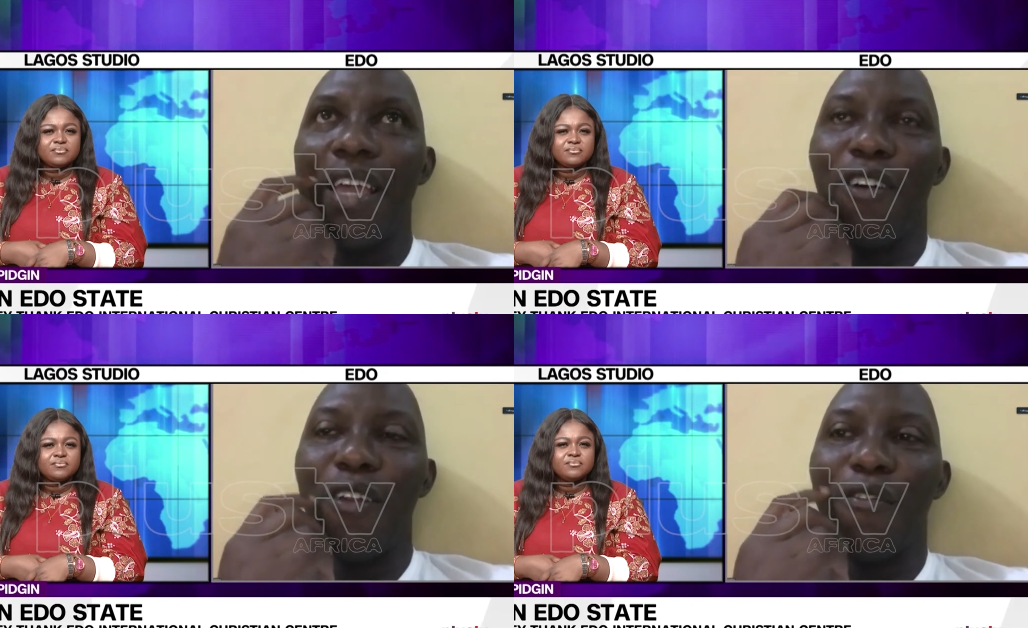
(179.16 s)
Speaker 1: all
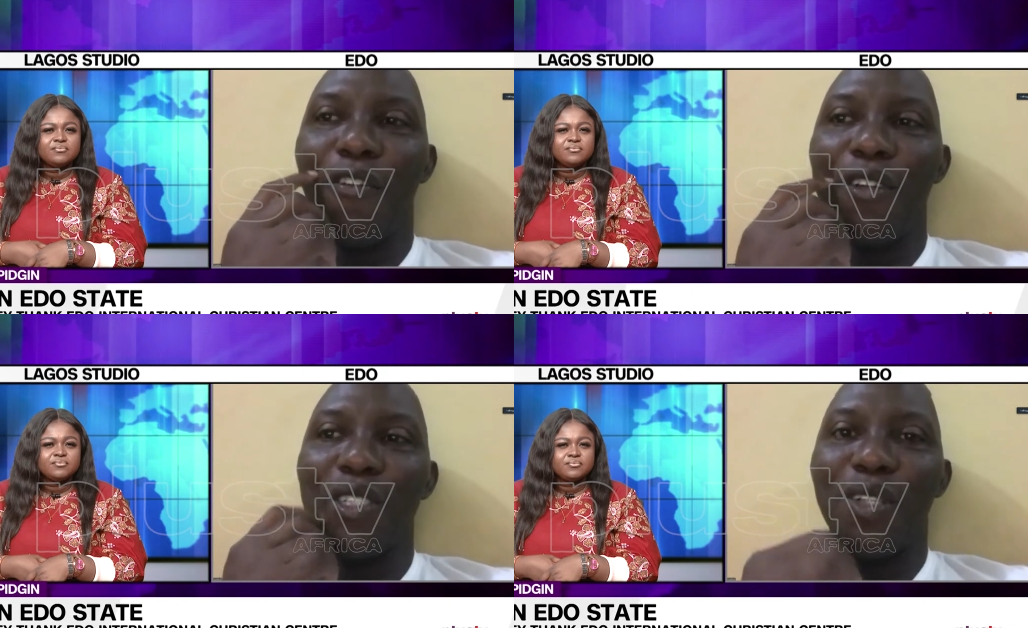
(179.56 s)
of us
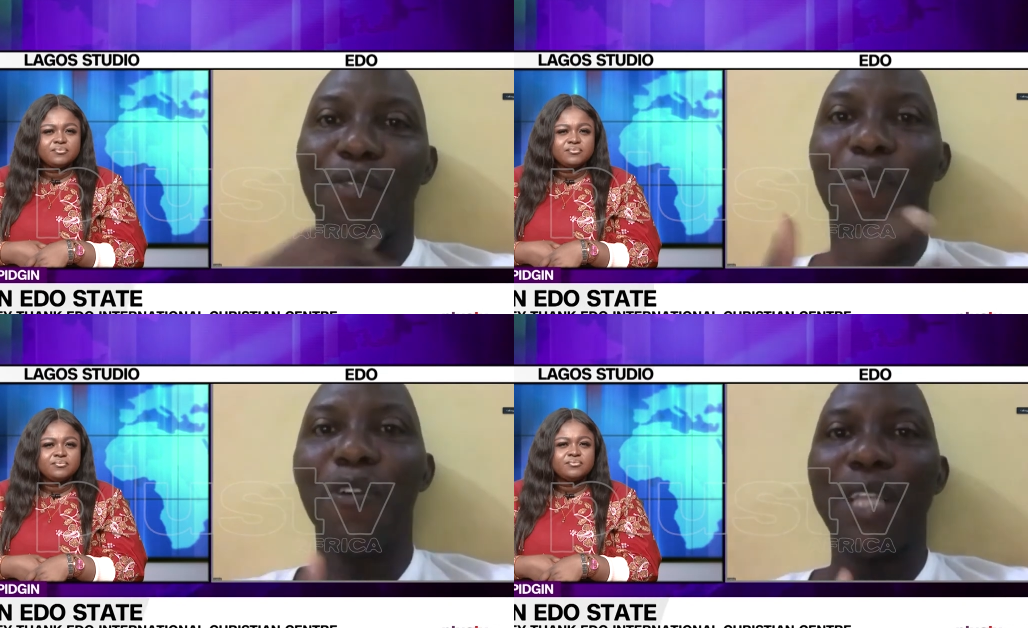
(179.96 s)
just
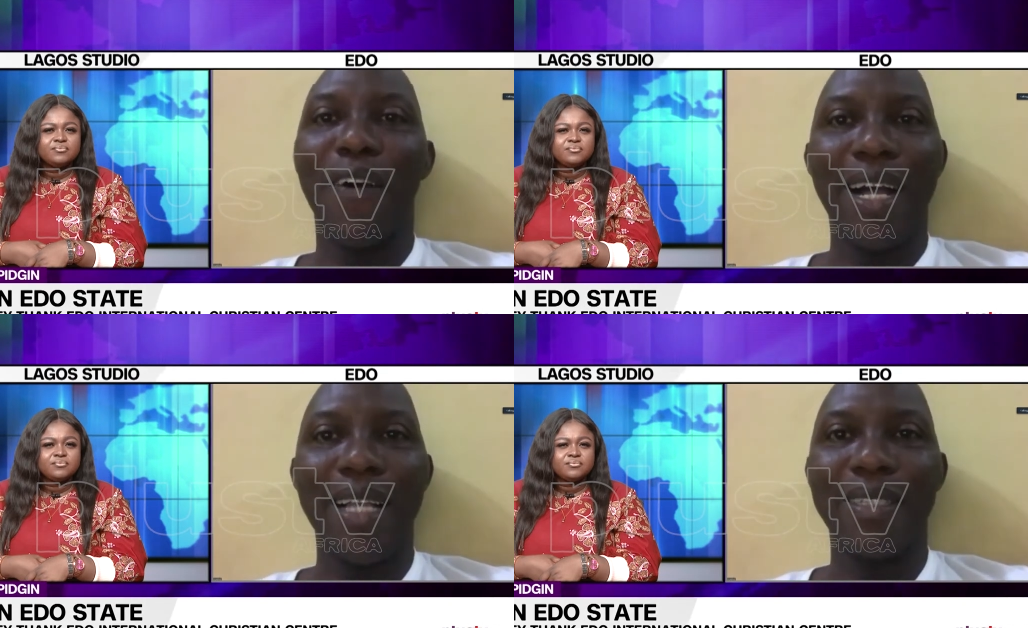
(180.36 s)
fold our
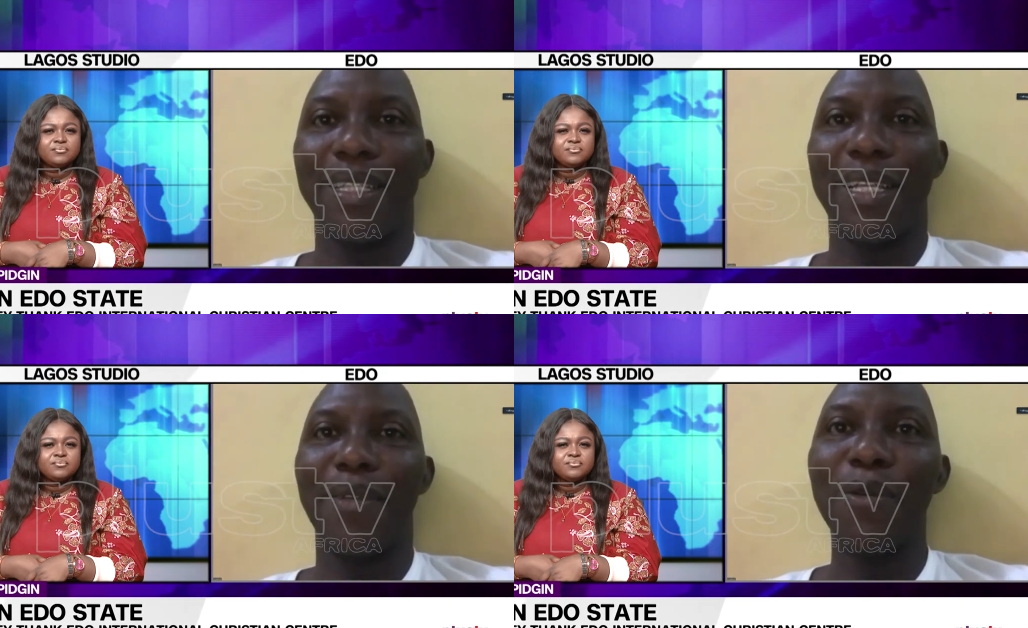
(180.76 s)
hands, they
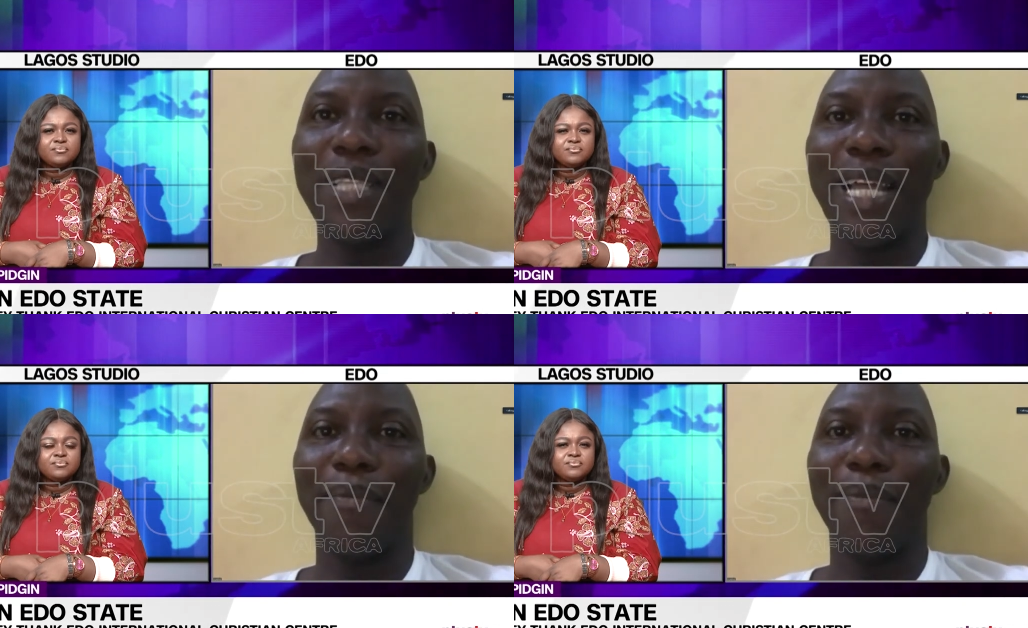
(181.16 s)
look
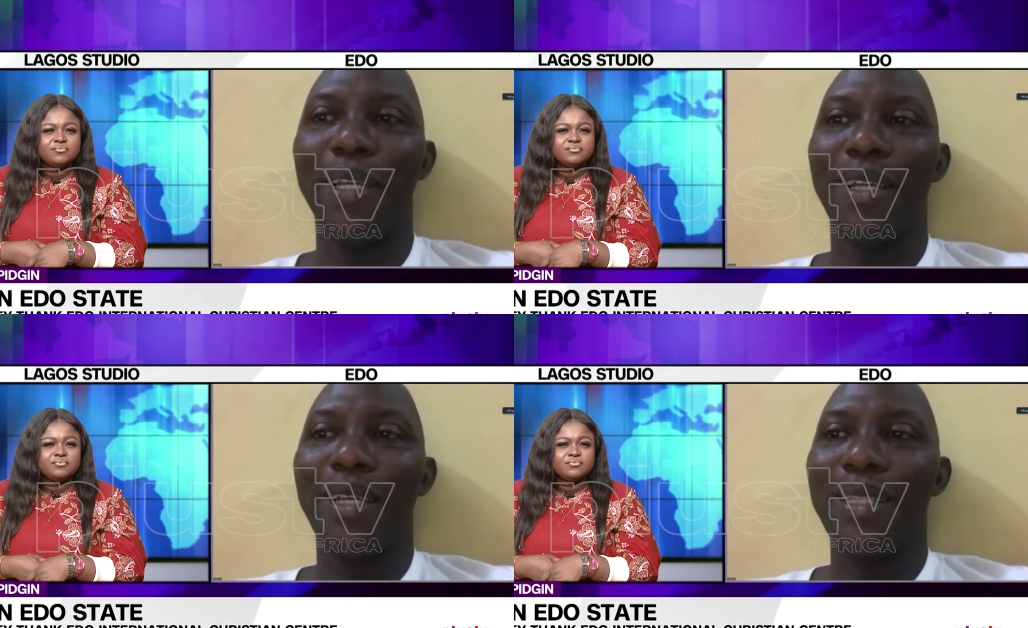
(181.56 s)
them.
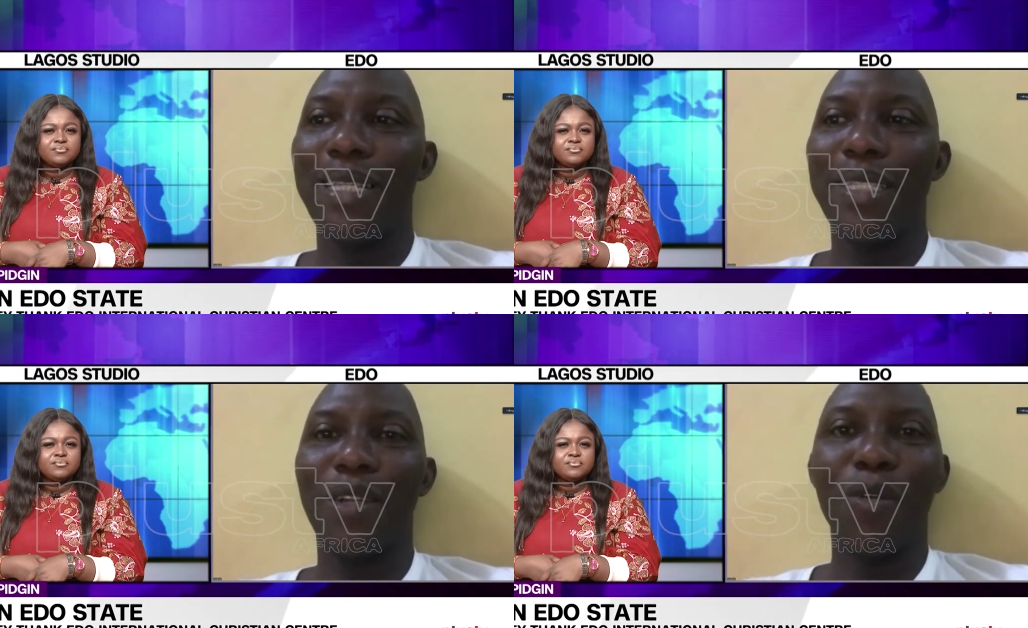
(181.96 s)
Mm. This
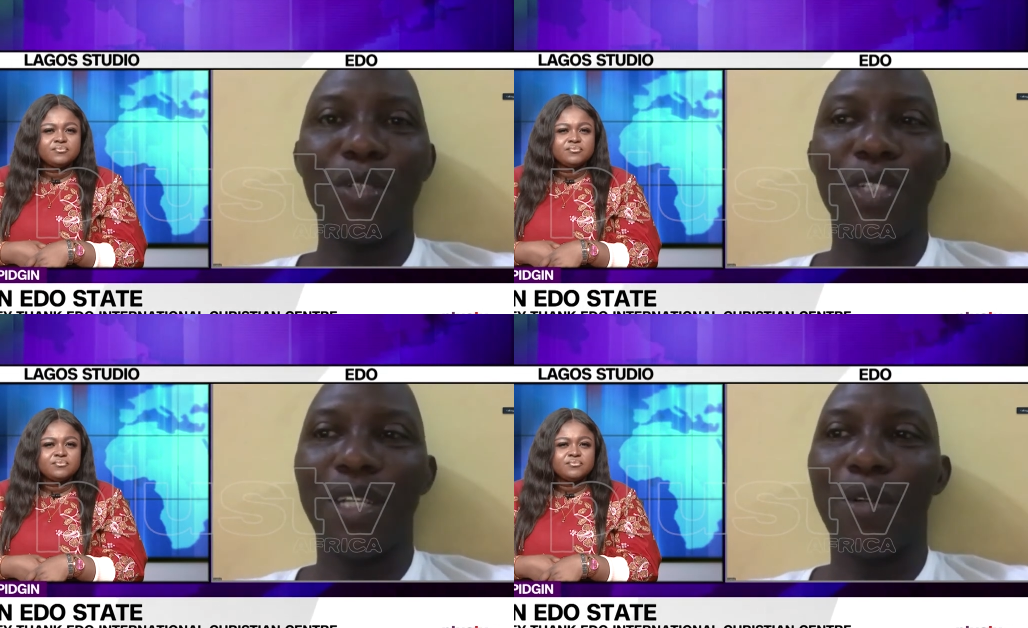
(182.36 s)
country
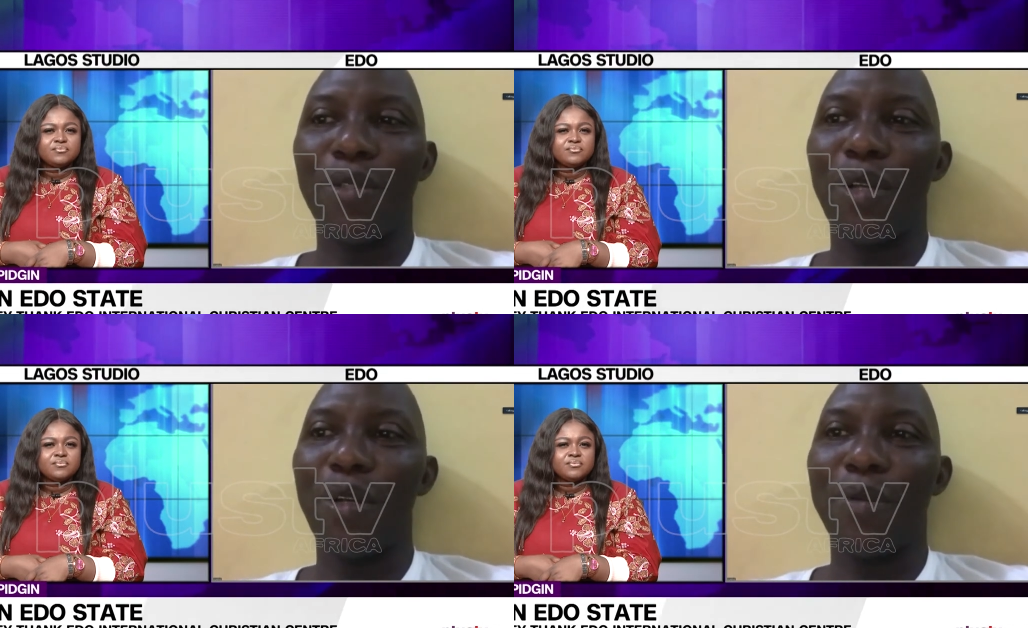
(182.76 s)
will turn
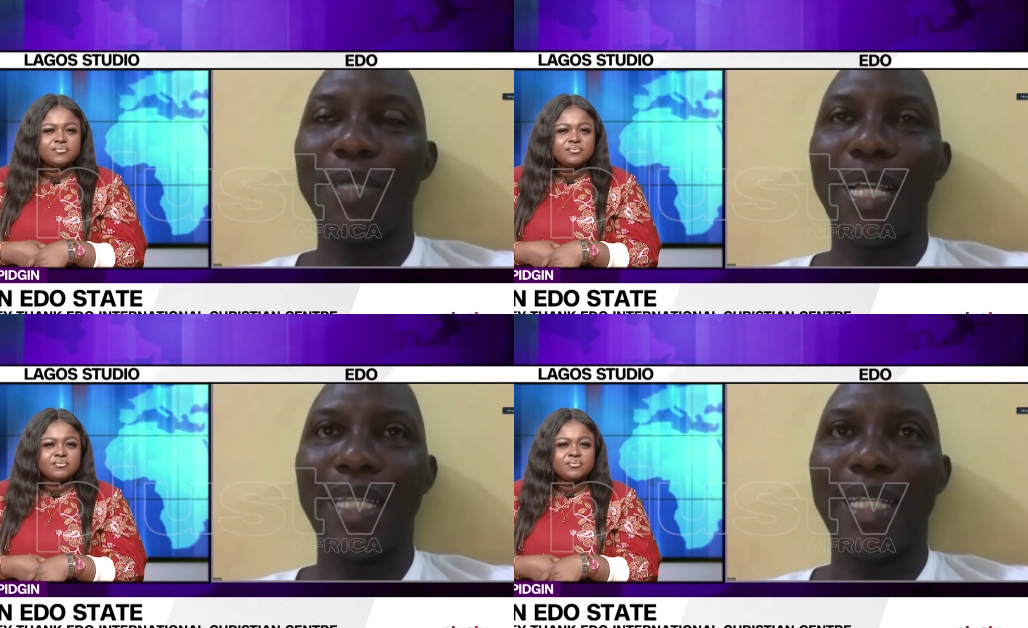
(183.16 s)
upside.